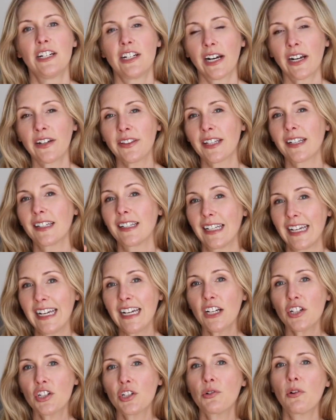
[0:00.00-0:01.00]
check out the
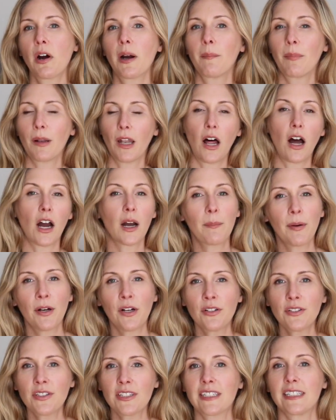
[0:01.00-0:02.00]
link to our blog
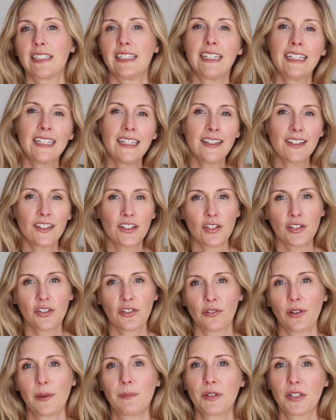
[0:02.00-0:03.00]
post in the
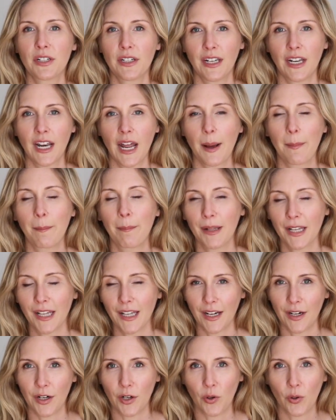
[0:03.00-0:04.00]
description
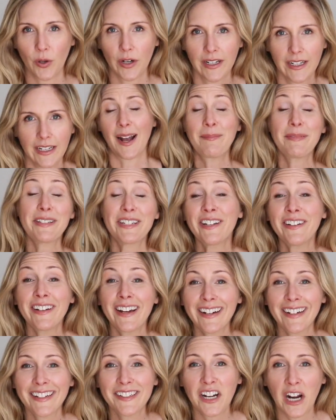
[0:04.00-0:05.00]
below. I'm still
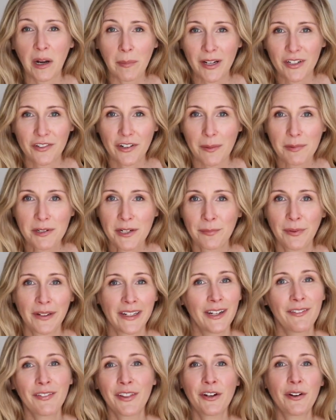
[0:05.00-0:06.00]
not going to talk about dropshipping,
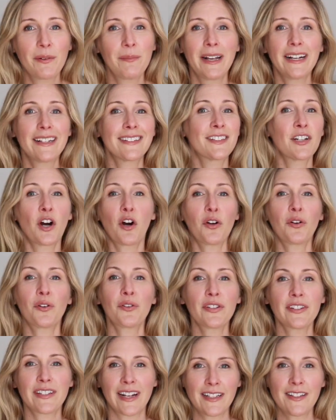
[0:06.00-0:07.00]
even though it makes total
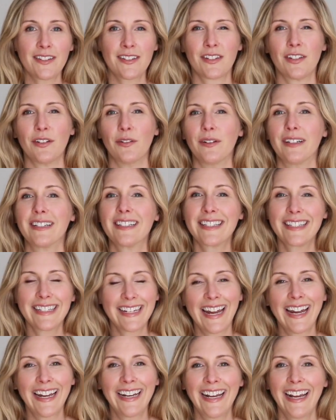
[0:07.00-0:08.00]
sense to.
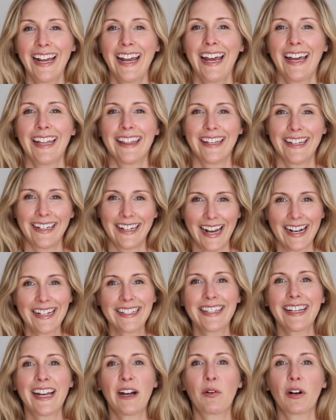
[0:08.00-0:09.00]
Instead, the
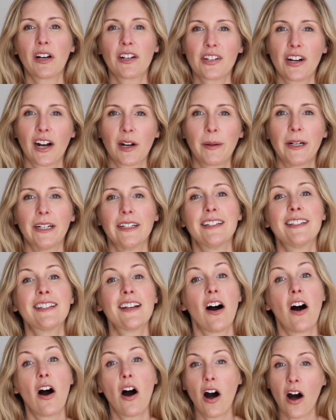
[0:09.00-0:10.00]
next thing I want to talk about is
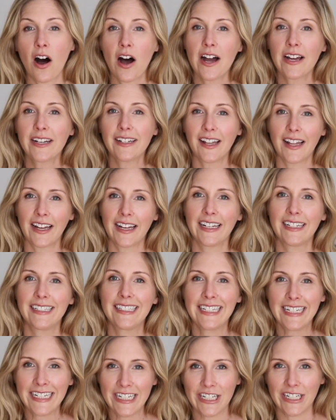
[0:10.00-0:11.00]
online
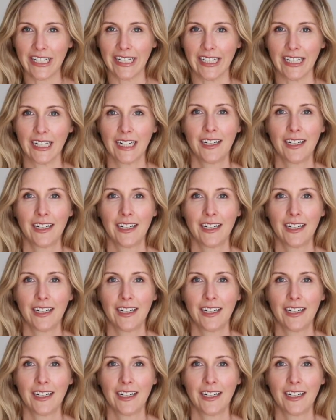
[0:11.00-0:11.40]
teaching.